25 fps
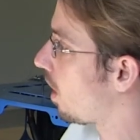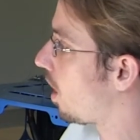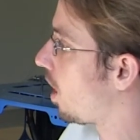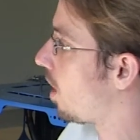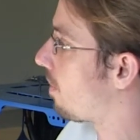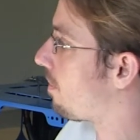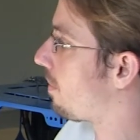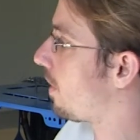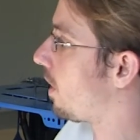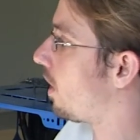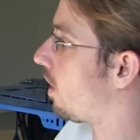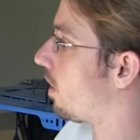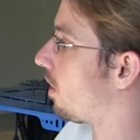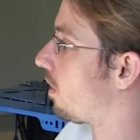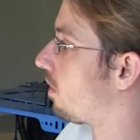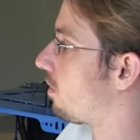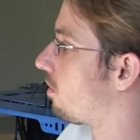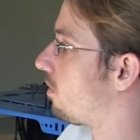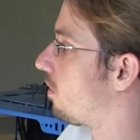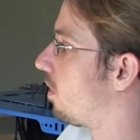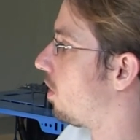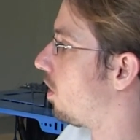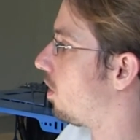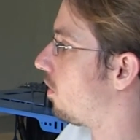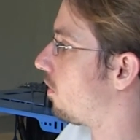appear,
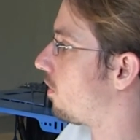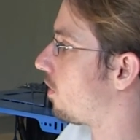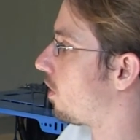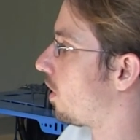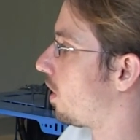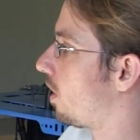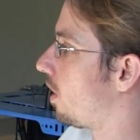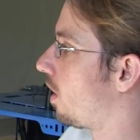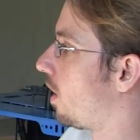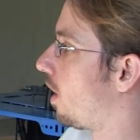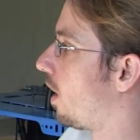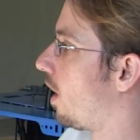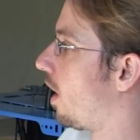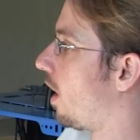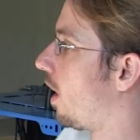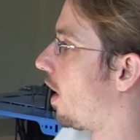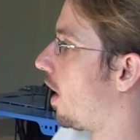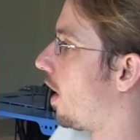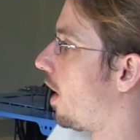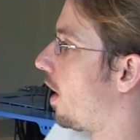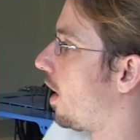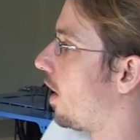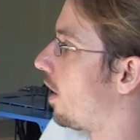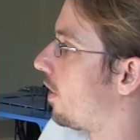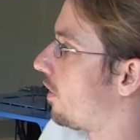hopefully.
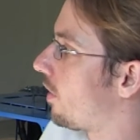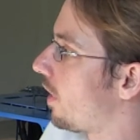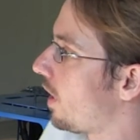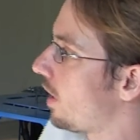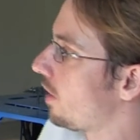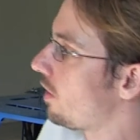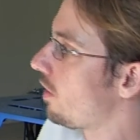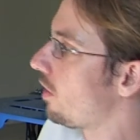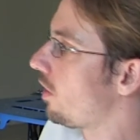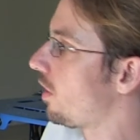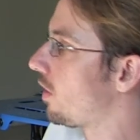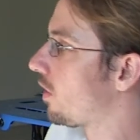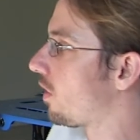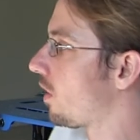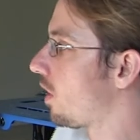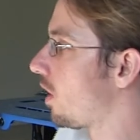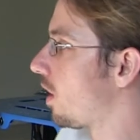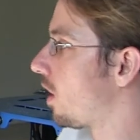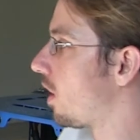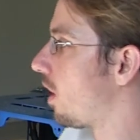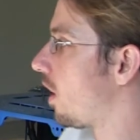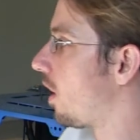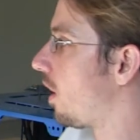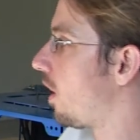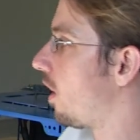And then there is
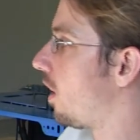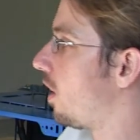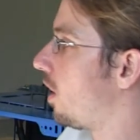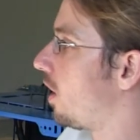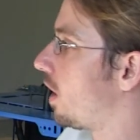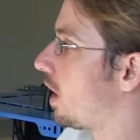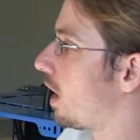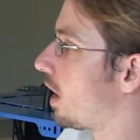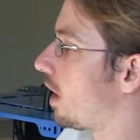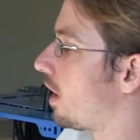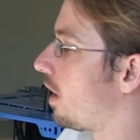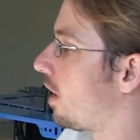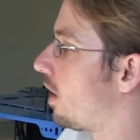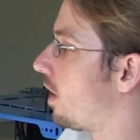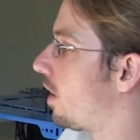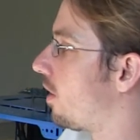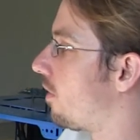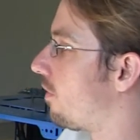a little